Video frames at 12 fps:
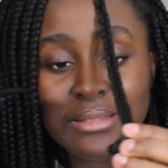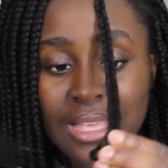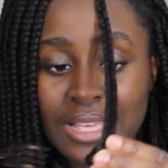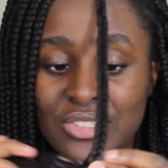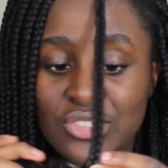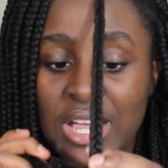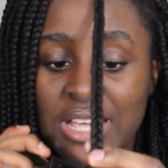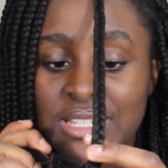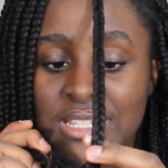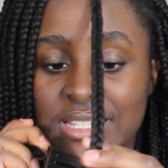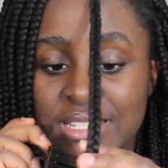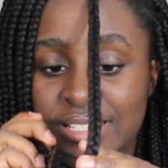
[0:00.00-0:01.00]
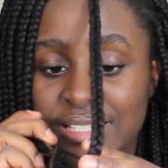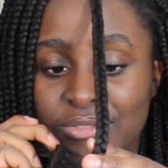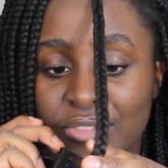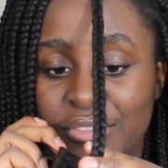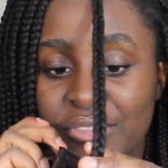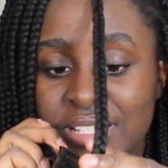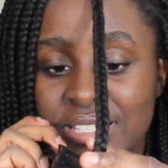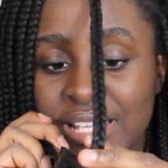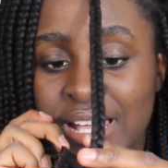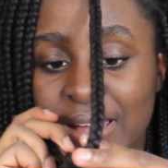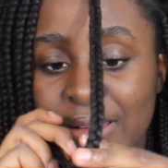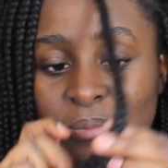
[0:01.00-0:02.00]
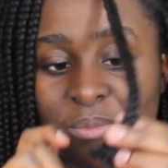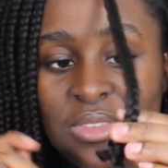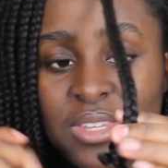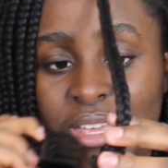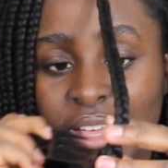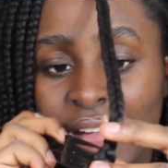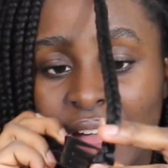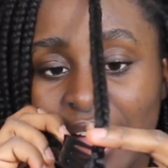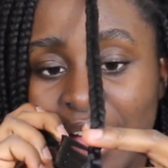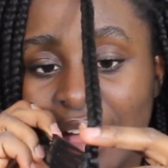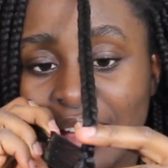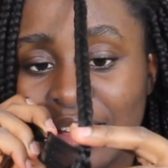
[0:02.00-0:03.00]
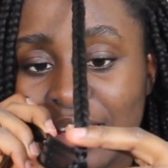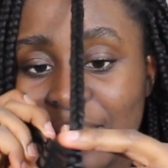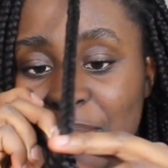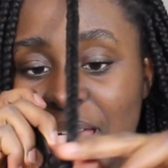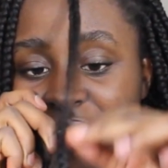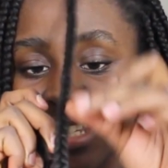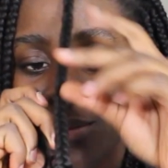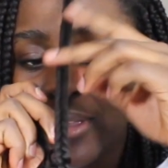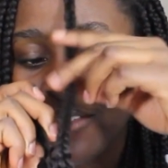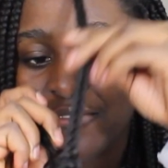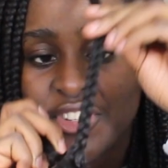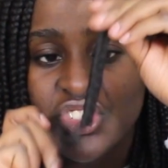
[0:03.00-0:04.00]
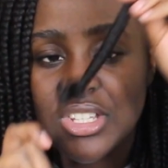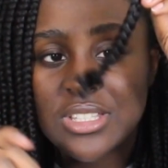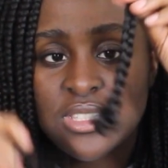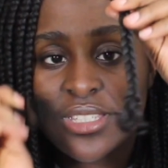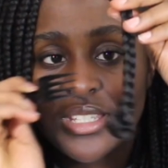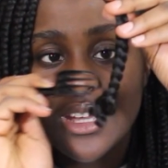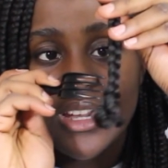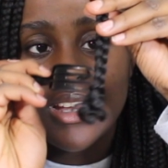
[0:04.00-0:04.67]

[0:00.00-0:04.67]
let's try this for the first time. It might actually be efficient.